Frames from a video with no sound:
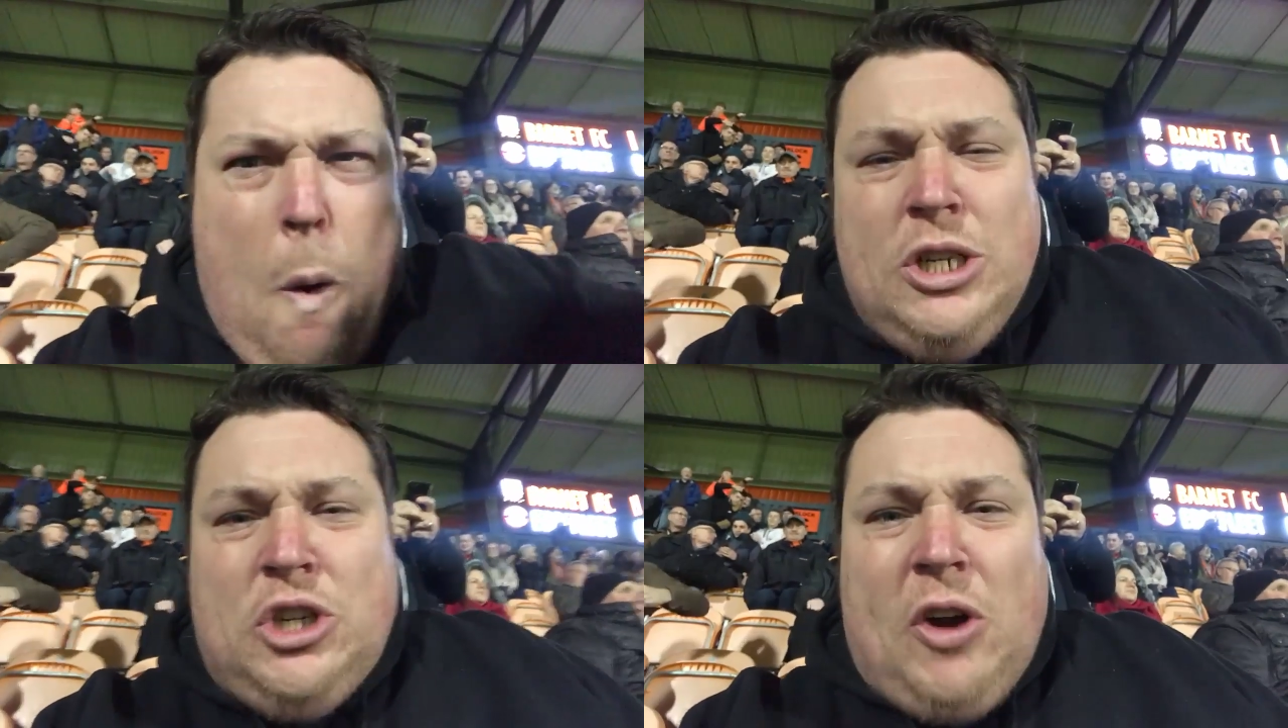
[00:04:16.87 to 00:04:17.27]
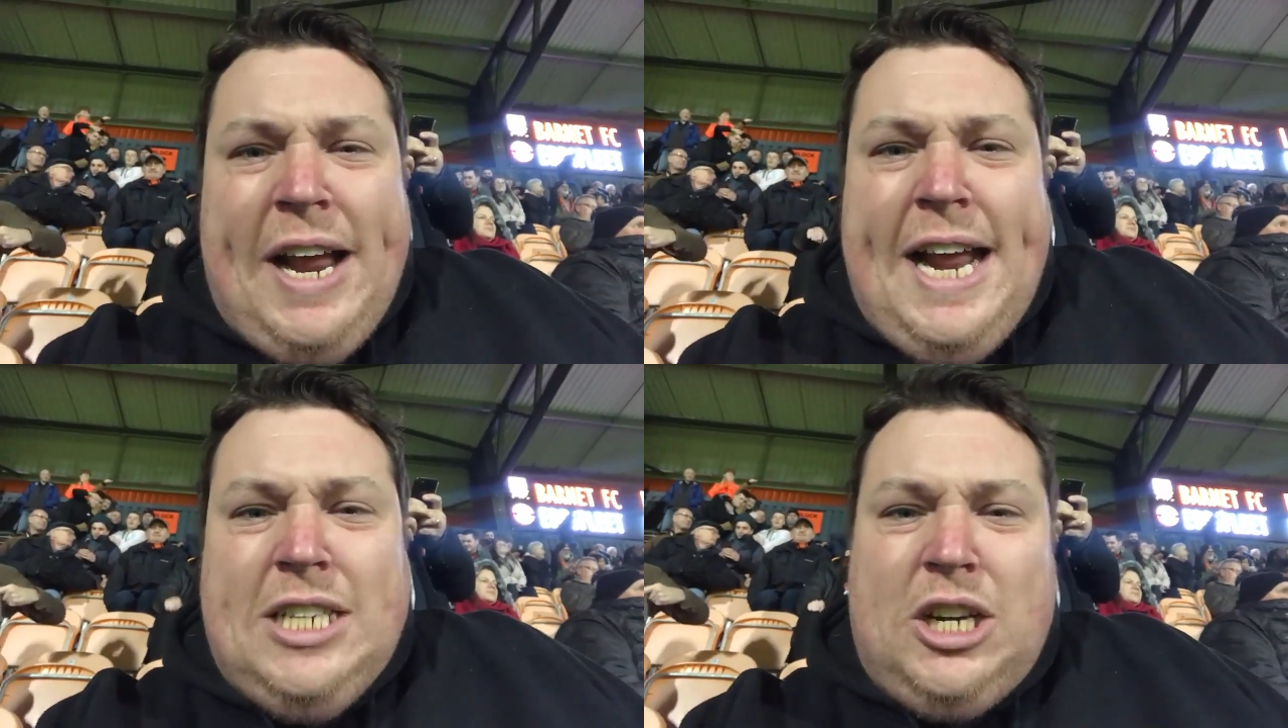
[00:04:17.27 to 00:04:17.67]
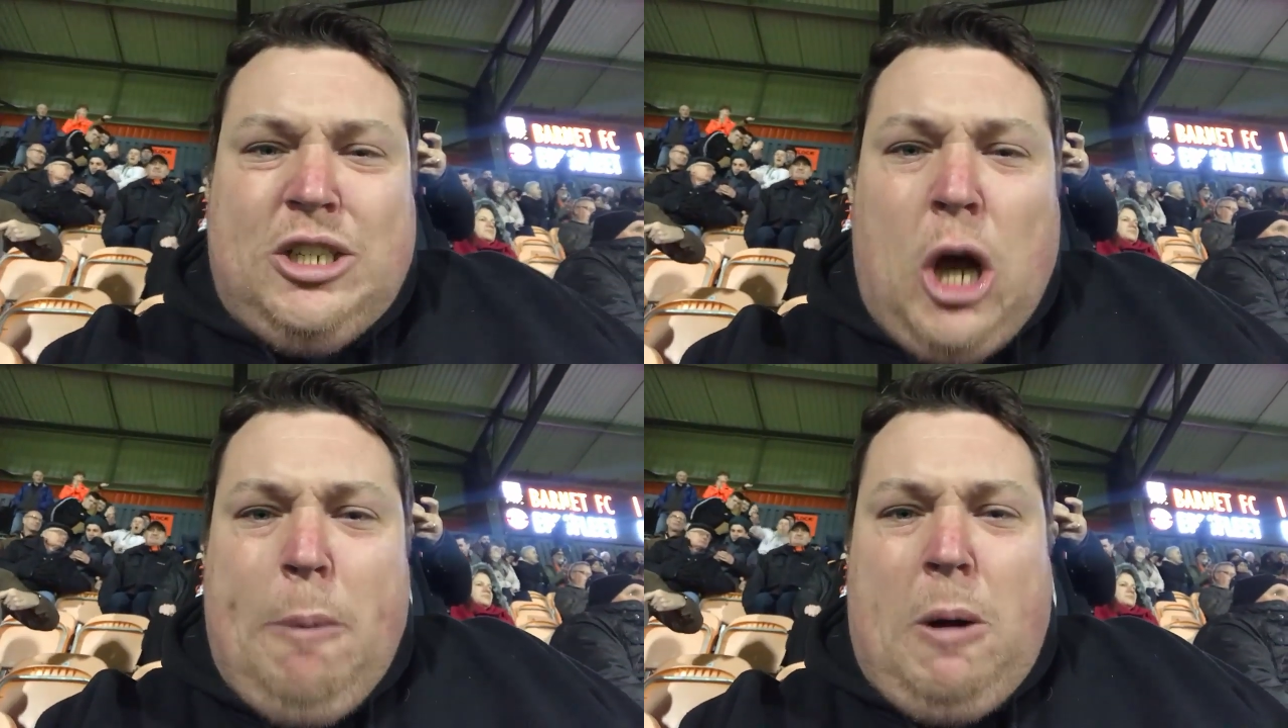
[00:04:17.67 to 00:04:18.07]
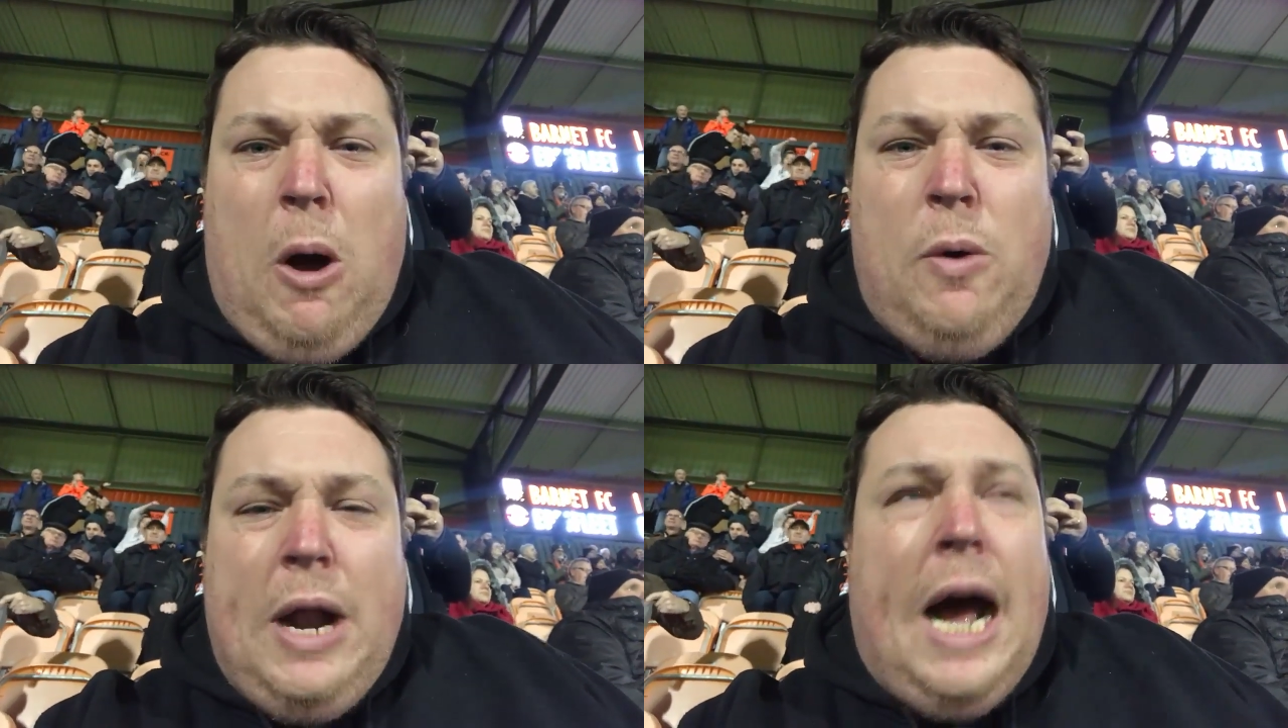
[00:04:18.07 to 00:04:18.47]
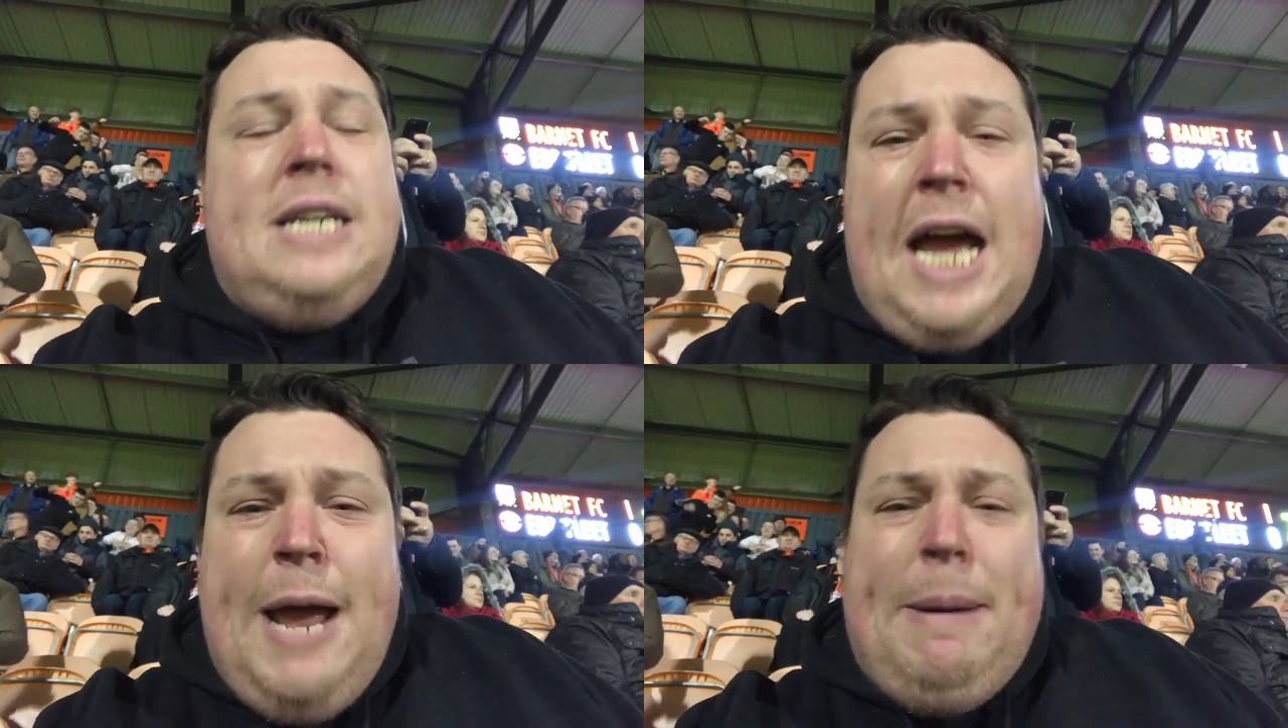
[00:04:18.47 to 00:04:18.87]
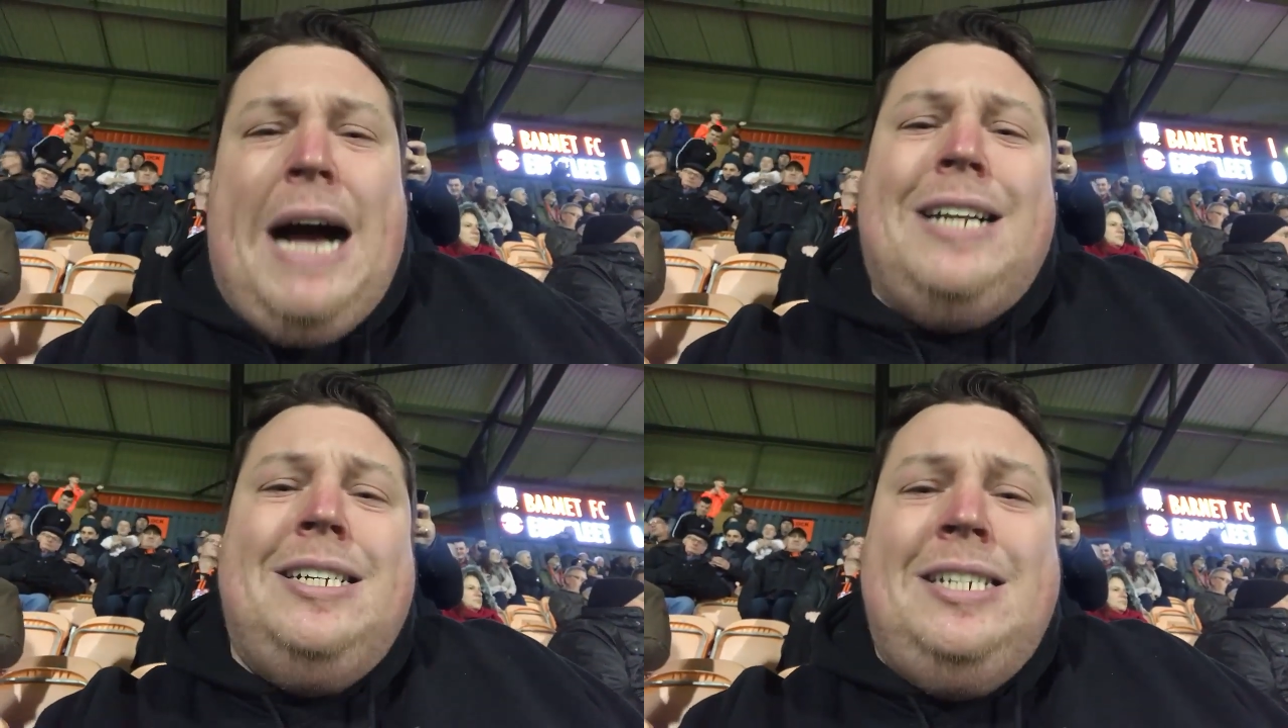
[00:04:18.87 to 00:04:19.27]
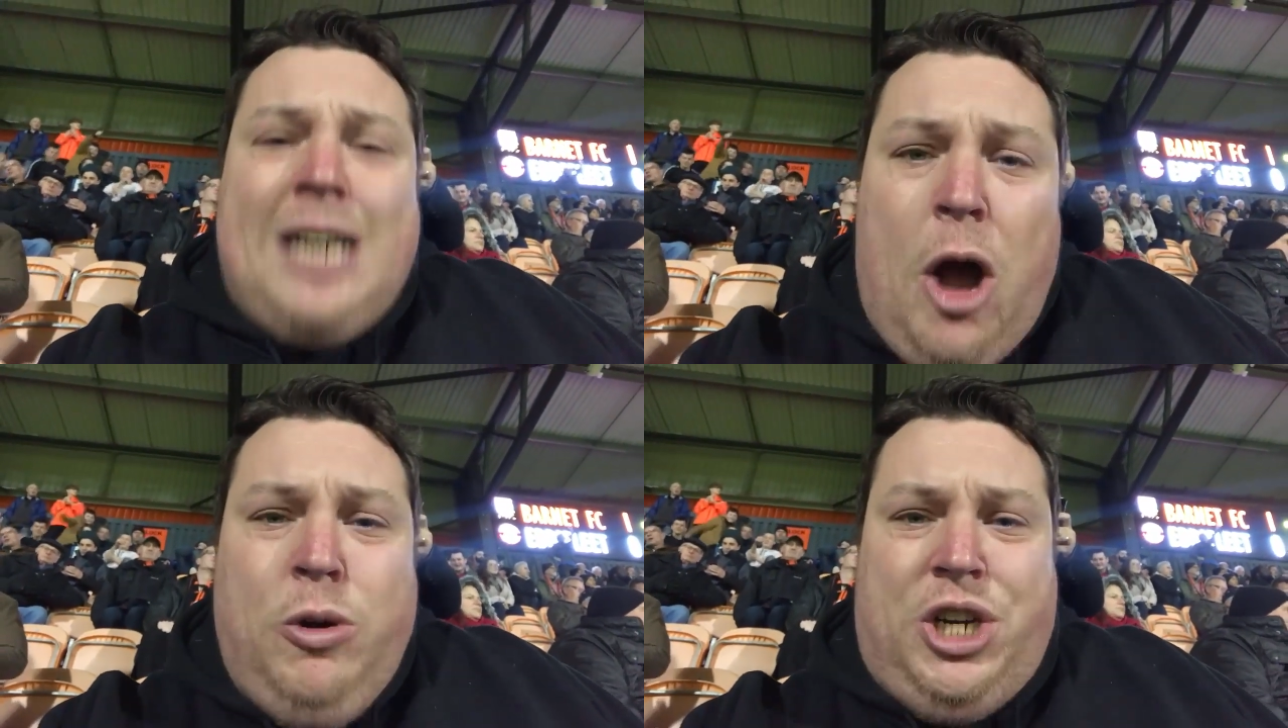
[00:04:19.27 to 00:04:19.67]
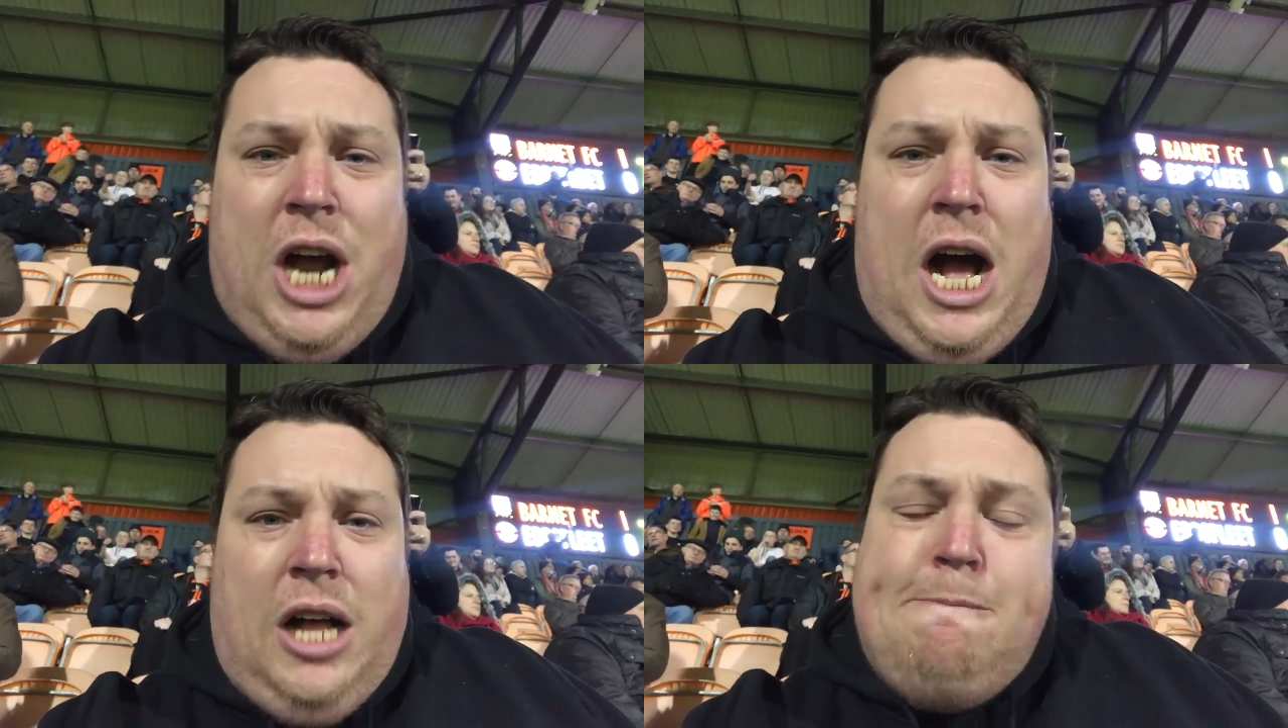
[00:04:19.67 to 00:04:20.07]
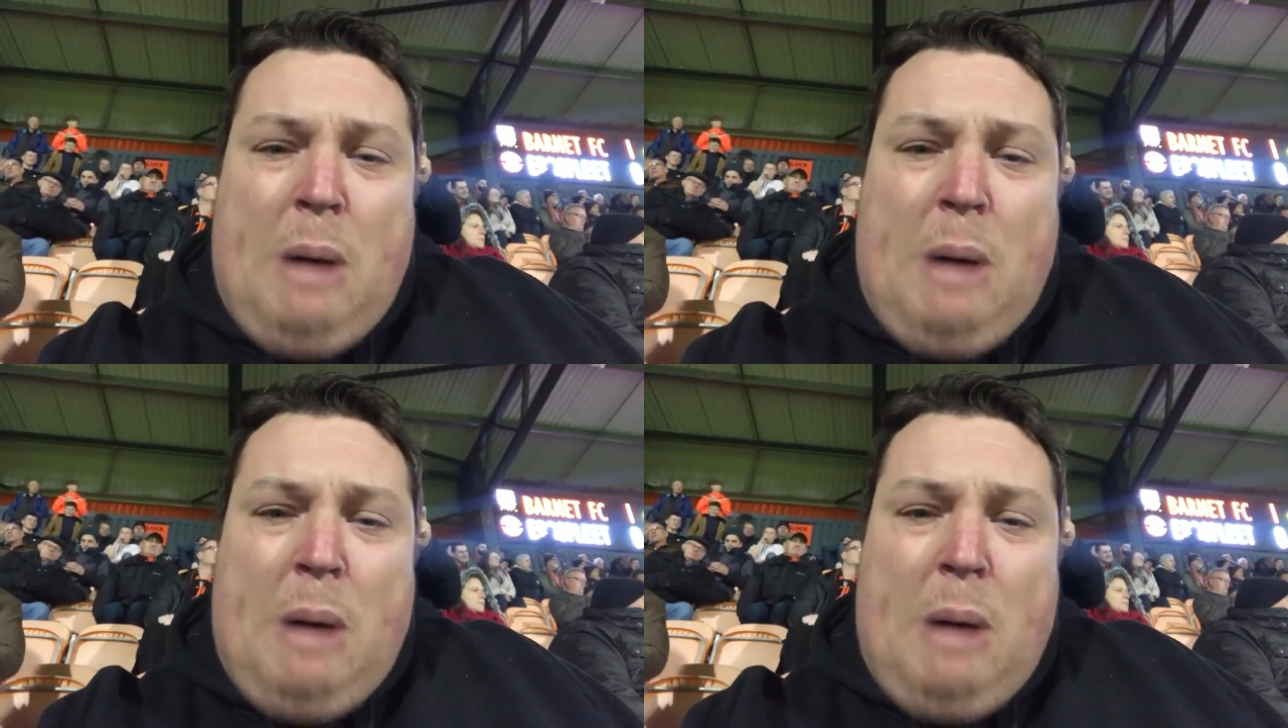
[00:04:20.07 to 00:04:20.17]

Straight into the top corner. Keeper, no chance.